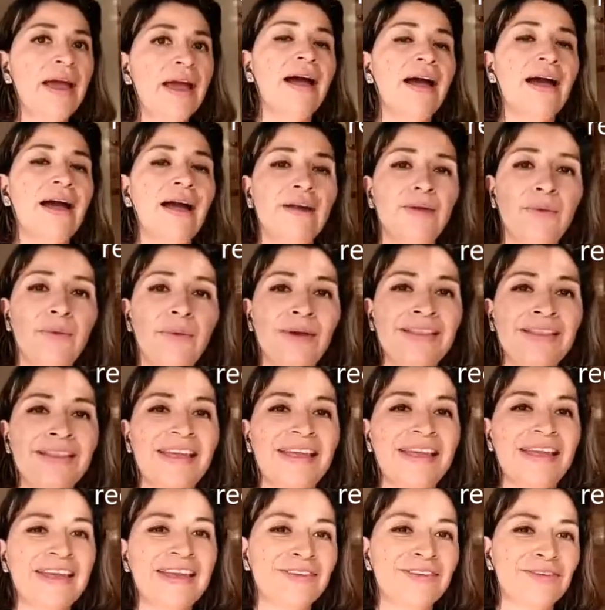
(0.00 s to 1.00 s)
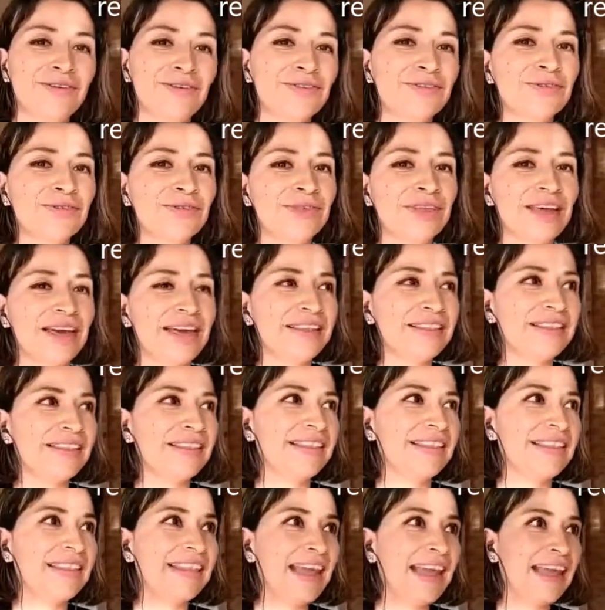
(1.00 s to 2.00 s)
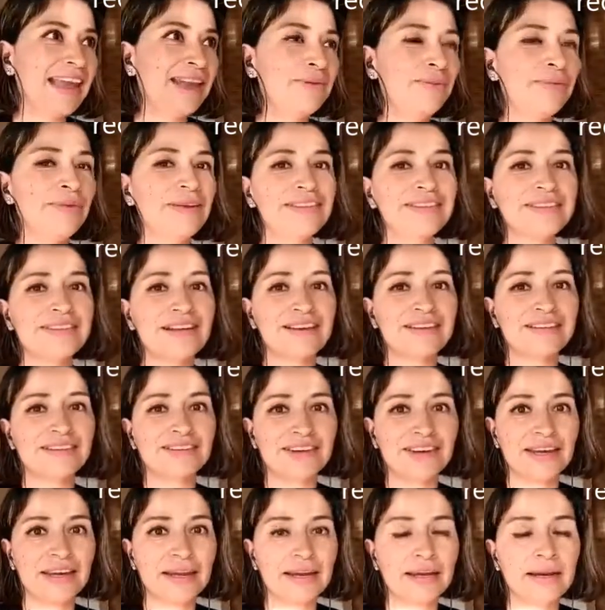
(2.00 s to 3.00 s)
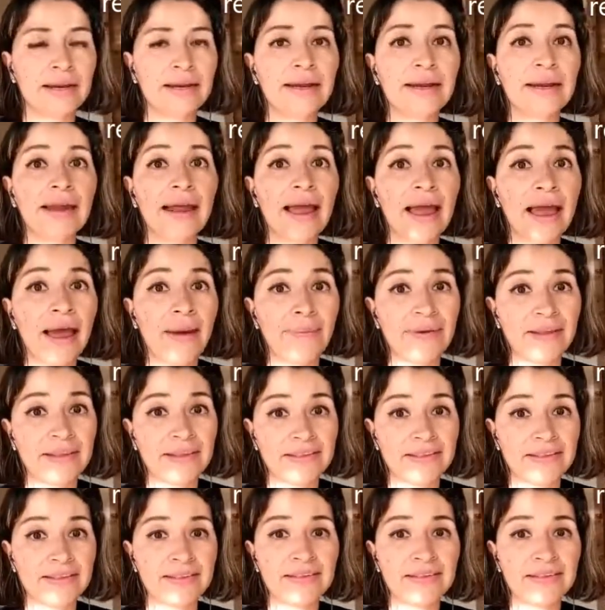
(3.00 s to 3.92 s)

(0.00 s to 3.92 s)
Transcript: And when they get used to that, then we start triggering habits